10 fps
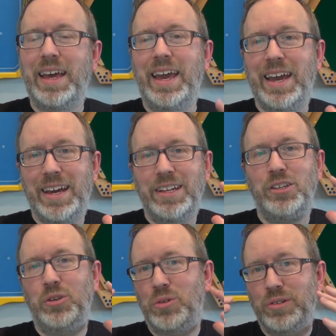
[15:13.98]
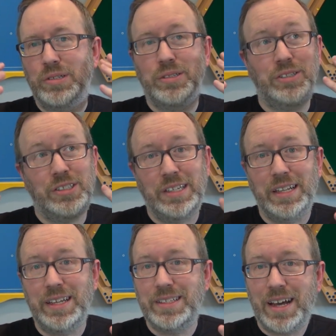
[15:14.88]
and you're
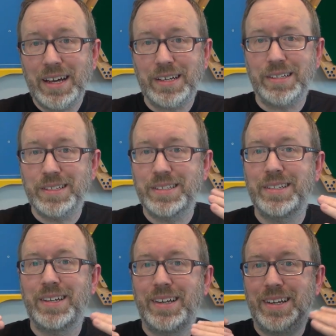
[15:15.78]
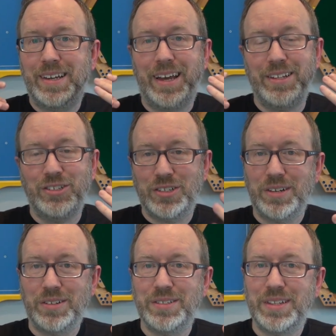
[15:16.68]
stealing tiles and
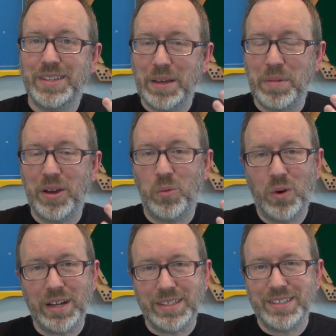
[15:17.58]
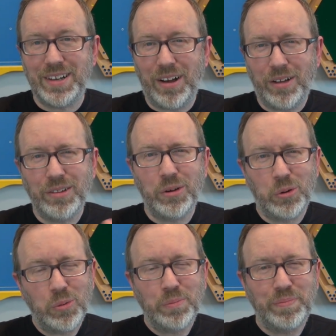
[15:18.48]
shuttles that they might want.
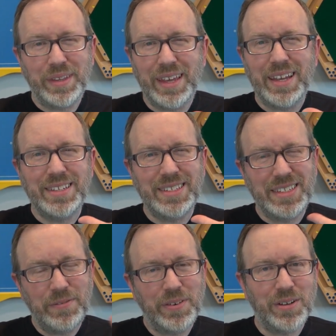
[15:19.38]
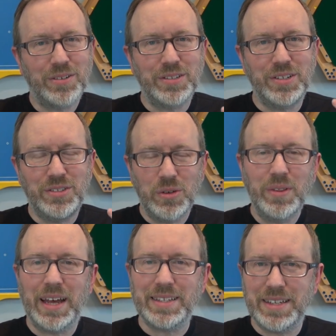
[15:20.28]
Although it's difficult to do
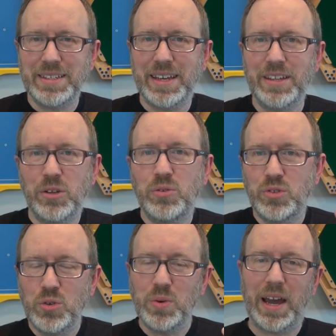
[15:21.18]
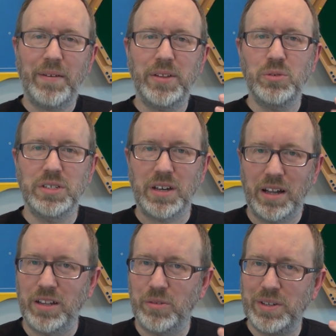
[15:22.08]
that since again you do have those
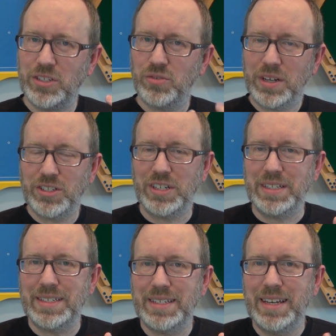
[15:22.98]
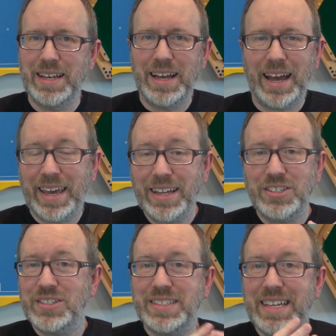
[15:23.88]
color restrictions. I can't
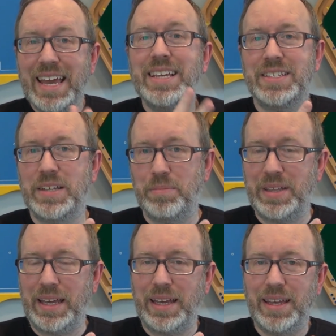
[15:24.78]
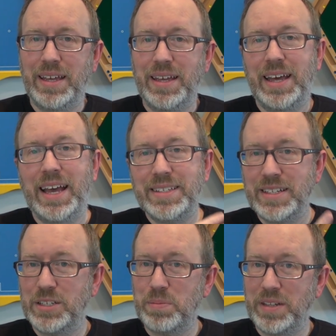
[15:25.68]
just take something as
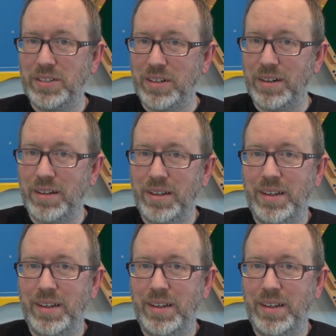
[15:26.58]
in Splendor